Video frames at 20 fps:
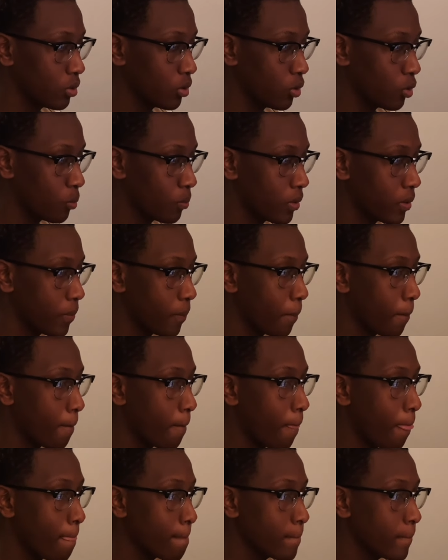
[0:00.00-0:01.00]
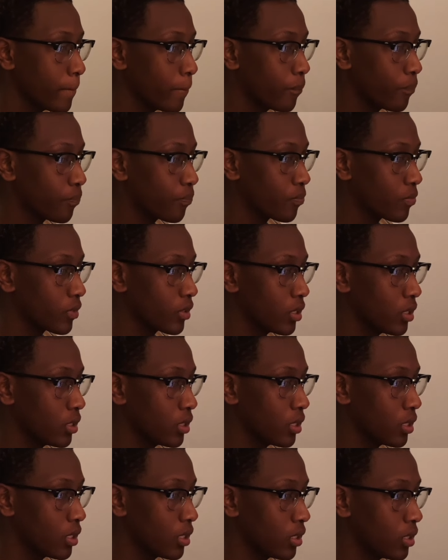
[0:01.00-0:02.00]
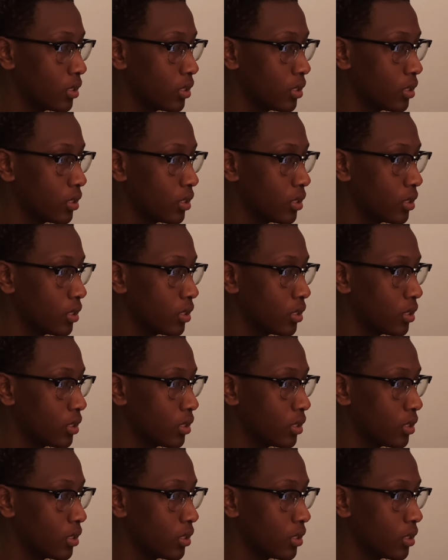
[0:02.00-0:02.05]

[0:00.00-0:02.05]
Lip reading: little bit. And then